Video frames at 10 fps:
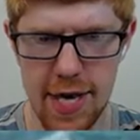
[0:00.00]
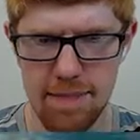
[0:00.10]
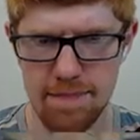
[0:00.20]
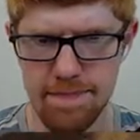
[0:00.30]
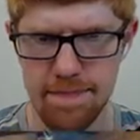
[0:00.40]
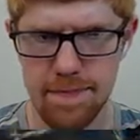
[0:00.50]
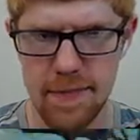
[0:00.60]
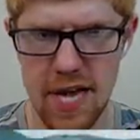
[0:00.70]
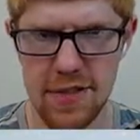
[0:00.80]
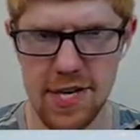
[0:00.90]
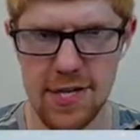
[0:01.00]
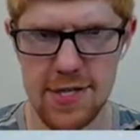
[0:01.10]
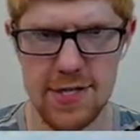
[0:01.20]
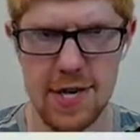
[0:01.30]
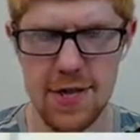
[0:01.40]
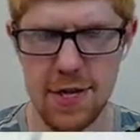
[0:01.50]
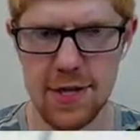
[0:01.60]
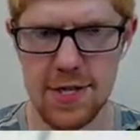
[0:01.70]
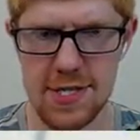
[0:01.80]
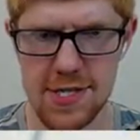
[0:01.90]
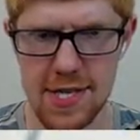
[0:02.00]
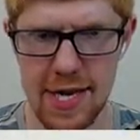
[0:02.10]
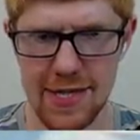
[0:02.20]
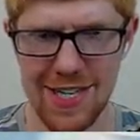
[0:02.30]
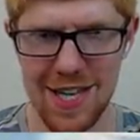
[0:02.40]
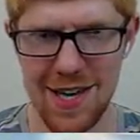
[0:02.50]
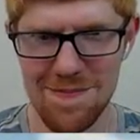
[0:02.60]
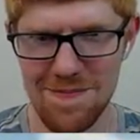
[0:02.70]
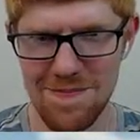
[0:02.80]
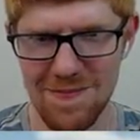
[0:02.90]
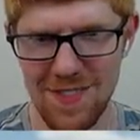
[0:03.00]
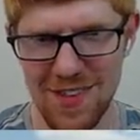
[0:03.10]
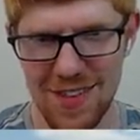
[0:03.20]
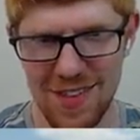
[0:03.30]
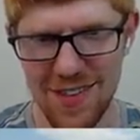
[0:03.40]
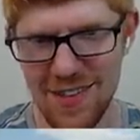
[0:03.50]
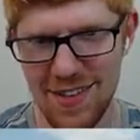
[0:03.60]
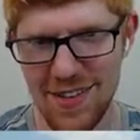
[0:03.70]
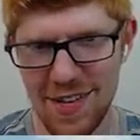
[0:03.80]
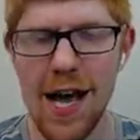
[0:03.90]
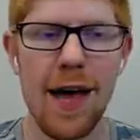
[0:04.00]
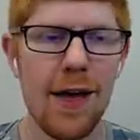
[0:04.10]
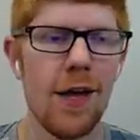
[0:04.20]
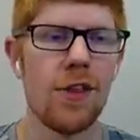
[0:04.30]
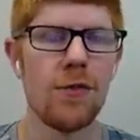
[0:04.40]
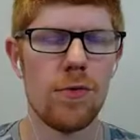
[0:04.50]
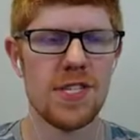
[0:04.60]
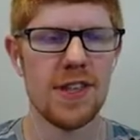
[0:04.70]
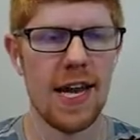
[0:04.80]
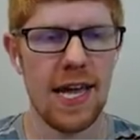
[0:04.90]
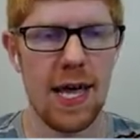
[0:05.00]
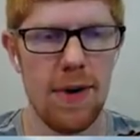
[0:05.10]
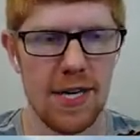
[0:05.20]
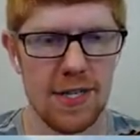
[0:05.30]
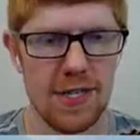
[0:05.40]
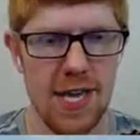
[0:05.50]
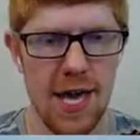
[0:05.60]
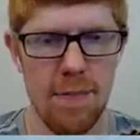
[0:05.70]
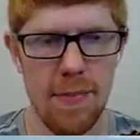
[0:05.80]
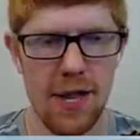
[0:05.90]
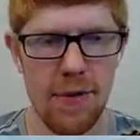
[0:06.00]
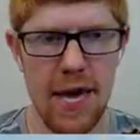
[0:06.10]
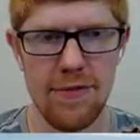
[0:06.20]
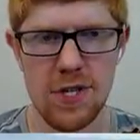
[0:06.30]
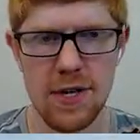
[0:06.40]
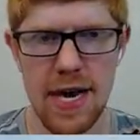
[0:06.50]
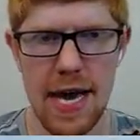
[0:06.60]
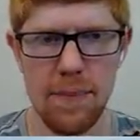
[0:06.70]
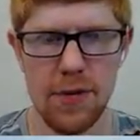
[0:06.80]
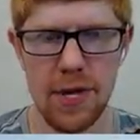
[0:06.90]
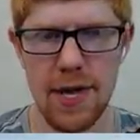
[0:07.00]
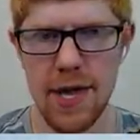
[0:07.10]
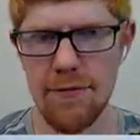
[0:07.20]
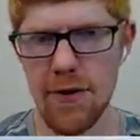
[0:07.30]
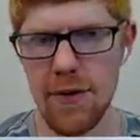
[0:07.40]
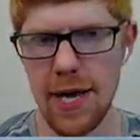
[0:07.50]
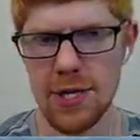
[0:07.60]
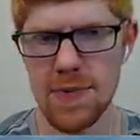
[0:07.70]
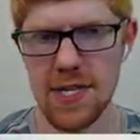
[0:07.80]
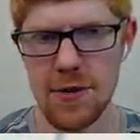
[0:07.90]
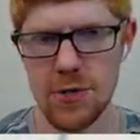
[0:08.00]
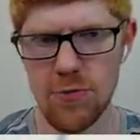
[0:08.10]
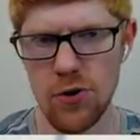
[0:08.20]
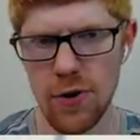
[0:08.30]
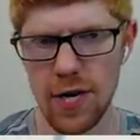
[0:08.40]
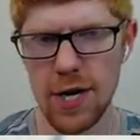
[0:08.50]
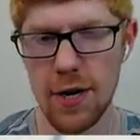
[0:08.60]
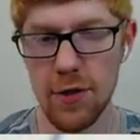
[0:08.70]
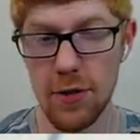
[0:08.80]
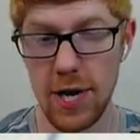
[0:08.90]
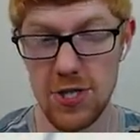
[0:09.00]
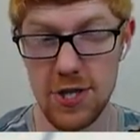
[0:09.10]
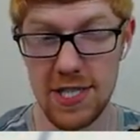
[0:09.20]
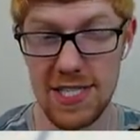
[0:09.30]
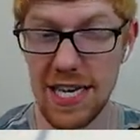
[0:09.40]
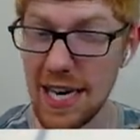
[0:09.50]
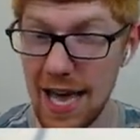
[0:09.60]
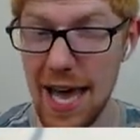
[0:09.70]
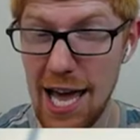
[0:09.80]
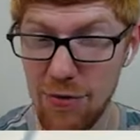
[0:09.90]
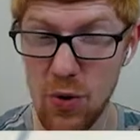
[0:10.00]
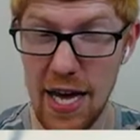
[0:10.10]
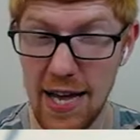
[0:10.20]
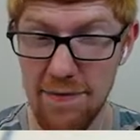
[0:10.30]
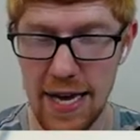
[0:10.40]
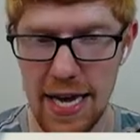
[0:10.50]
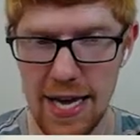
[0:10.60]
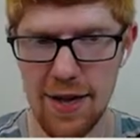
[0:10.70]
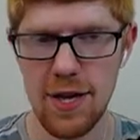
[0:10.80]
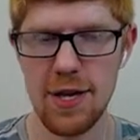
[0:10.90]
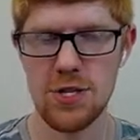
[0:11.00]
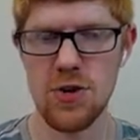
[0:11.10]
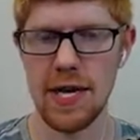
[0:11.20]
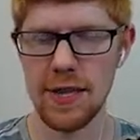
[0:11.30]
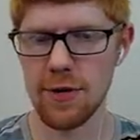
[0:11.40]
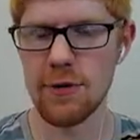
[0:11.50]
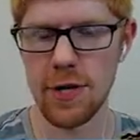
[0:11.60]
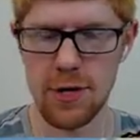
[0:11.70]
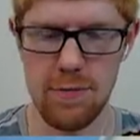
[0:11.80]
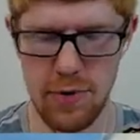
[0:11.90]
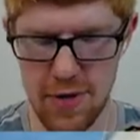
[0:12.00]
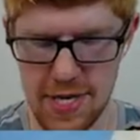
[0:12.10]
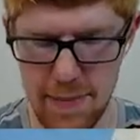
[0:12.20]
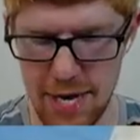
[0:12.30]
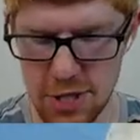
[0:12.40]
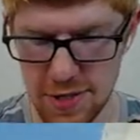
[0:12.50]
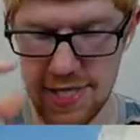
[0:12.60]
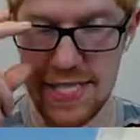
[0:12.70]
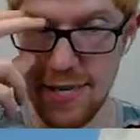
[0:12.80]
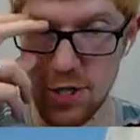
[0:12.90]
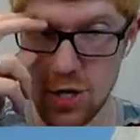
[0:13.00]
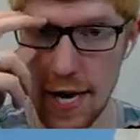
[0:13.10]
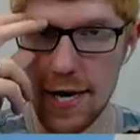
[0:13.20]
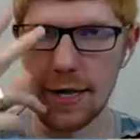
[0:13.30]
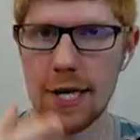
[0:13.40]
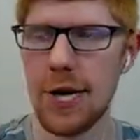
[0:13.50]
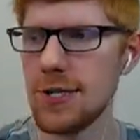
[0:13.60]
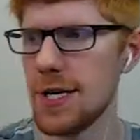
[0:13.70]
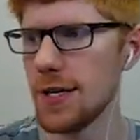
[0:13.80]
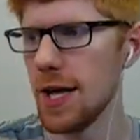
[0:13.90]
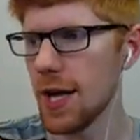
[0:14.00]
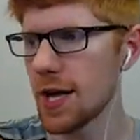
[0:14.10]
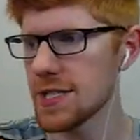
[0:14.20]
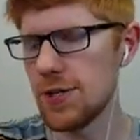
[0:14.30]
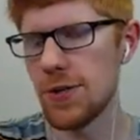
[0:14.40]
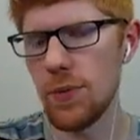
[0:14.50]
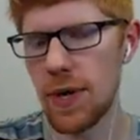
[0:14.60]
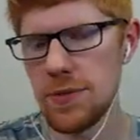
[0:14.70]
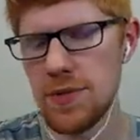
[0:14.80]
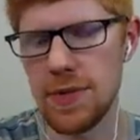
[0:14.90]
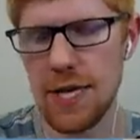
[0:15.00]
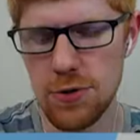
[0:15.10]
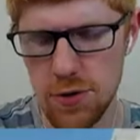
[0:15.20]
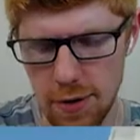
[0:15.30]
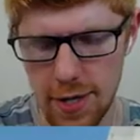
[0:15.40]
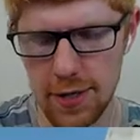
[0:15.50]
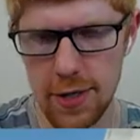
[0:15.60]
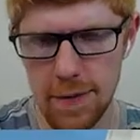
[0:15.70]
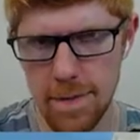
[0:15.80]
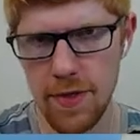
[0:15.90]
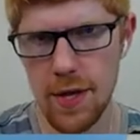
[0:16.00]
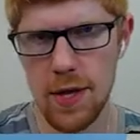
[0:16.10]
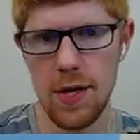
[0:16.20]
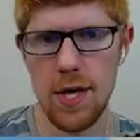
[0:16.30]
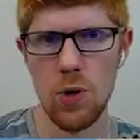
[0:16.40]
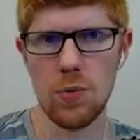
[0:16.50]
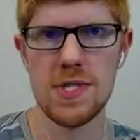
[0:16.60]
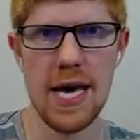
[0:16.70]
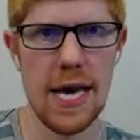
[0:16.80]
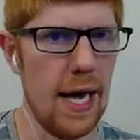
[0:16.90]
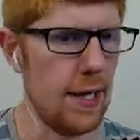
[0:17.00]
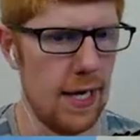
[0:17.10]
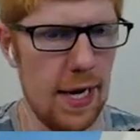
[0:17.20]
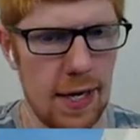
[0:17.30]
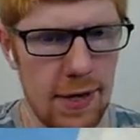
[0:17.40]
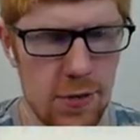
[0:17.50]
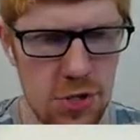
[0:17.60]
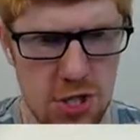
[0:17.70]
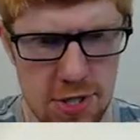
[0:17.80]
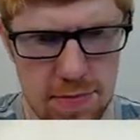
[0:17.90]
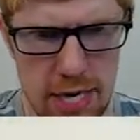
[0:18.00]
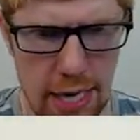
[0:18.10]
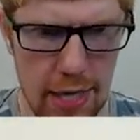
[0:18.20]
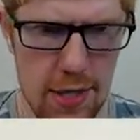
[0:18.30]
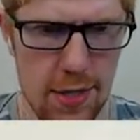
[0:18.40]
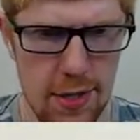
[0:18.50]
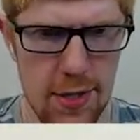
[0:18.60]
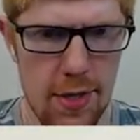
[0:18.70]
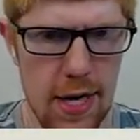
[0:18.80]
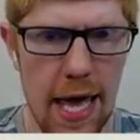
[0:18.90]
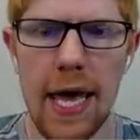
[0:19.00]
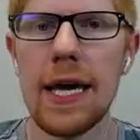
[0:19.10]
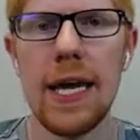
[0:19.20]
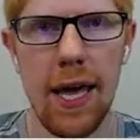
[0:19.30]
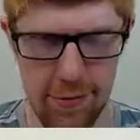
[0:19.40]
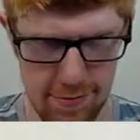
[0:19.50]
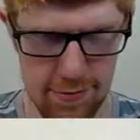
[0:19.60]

game? I think it is. I think this is an online game. Uh, I, the reason that I came back to this game, by the way, after not playing it for a while is because I was recording it in a location that didn't have Wi-Fi. So I literally couldn't play this game. I actually did try to launch it because I knew that when I was doing that tutorial, it was not online. It was just me hanging out,